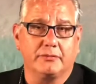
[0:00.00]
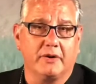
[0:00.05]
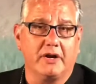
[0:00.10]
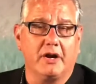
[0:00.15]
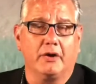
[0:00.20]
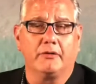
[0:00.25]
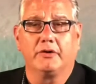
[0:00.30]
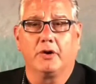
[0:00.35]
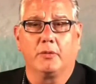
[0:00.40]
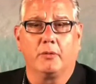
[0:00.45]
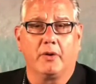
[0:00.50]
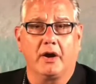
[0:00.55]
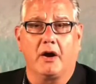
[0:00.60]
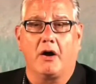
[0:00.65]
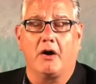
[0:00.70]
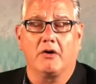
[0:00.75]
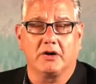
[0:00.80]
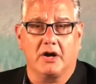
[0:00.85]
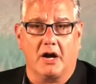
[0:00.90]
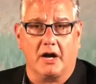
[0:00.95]
We don't know what
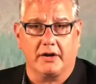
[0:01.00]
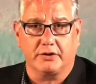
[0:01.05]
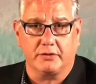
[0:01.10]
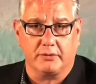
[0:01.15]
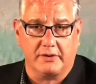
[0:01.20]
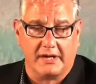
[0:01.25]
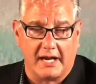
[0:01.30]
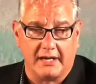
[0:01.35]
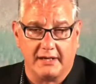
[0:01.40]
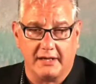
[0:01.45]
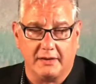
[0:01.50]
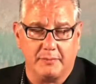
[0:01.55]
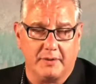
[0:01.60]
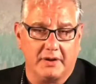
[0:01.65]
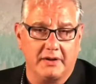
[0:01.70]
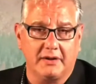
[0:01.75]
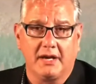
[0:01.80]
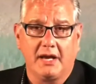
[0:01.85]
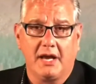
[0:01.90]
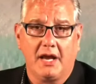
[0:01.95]
all God created,
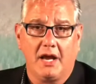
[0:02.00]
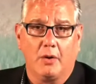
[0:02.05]
but